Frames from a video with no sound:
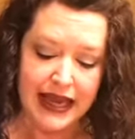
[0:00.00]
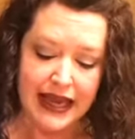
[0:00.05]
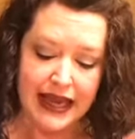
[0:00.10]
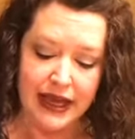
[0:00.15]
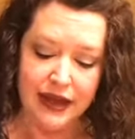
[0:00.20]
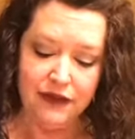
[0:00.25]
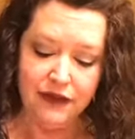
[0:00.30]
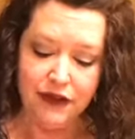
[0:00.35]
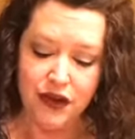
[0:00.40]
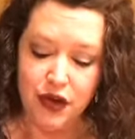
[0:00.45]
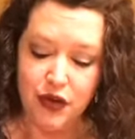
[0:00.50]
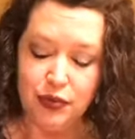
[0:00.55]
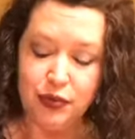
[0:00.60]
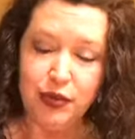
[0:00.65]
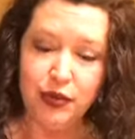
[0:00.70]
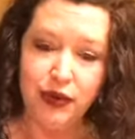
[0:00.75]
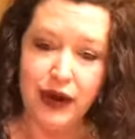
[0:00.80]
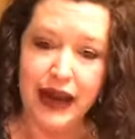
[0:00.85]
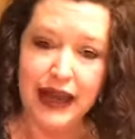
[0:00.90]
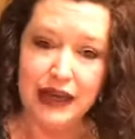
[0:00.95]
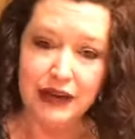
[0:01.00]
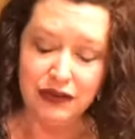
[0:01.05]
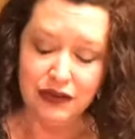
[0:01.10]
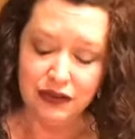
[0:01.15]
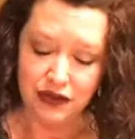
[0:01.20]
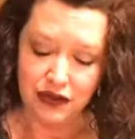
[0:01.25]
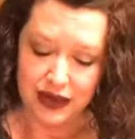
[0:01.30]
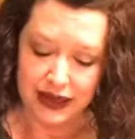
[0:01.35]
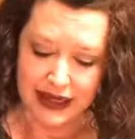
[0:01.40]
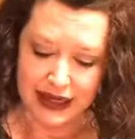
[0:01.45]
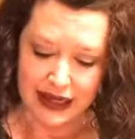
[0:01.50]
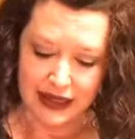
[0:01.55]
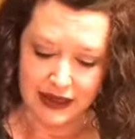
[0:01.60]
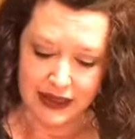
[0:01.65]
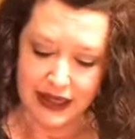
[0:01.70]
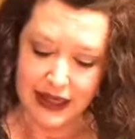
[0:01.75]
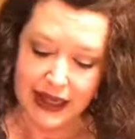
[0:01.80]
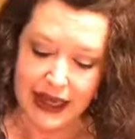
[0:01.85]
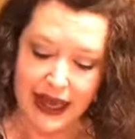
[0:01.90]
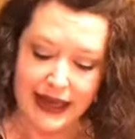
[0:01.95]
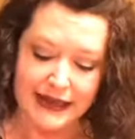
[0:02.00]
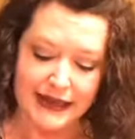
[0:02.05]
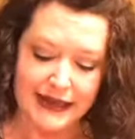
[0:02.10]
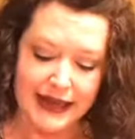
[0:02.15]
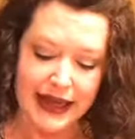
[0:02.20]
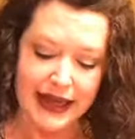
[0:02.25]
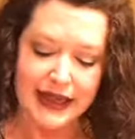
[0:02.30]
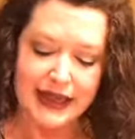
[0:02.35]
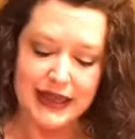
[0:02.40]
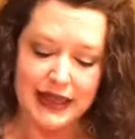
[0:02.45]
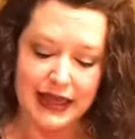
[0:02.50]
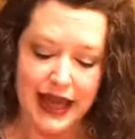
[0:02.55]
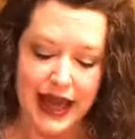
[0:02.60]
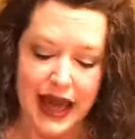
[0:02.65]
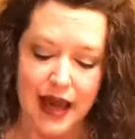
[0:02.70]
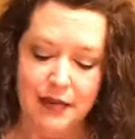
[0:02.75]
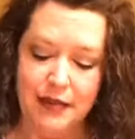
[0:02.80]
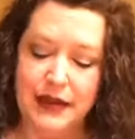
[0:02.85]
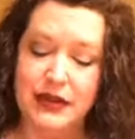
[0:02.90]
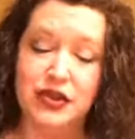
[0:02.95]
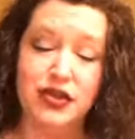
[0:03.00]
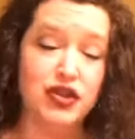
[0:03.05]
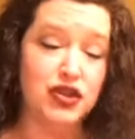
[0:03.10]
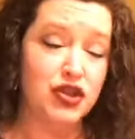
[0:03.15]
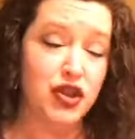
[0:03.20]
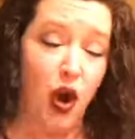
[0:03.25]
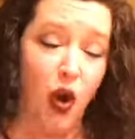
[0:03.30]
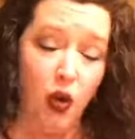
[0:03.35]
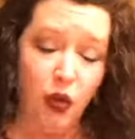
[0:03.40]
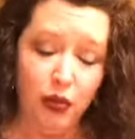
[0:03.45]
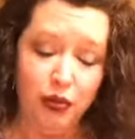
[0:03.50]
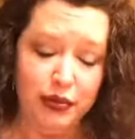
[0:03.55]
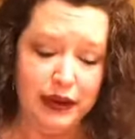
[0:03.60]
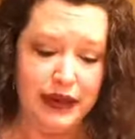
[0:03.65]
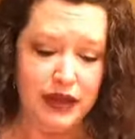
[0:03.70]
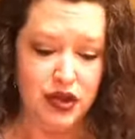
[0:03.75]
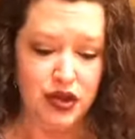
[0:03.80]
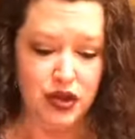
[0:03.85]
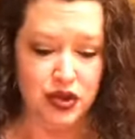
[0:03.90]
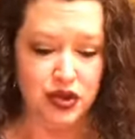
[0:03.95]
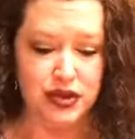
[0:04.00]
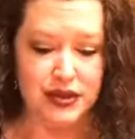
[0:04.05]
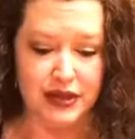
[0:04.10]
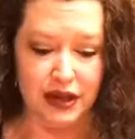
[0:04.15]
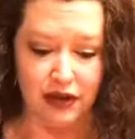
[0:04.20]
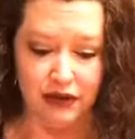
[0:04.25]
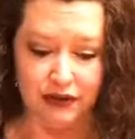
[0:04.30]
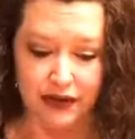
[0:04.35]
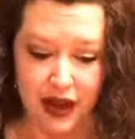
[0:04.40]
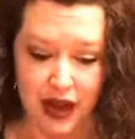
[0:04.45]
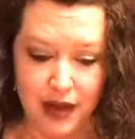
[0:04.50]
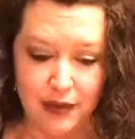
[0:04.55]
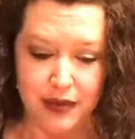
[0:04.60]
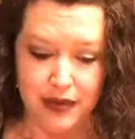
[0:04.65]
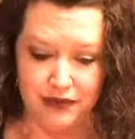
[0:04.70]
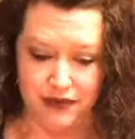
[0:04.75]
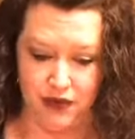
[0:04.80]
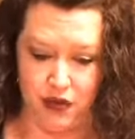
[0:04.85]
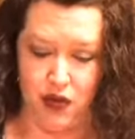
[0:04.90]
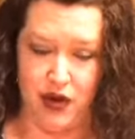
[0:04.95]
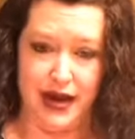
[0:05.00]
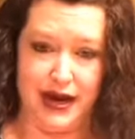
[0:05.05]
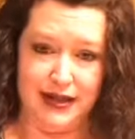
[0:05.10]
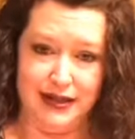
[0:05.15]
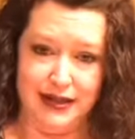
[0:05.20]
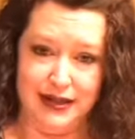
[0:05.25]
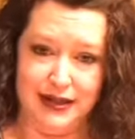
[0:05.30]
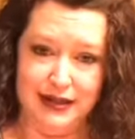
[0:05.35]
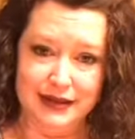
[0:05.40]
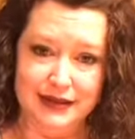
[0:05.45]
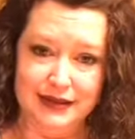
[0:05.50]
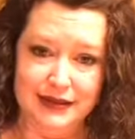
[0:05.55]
If you pray for healing and nothing happens, don't beat yourself up for it.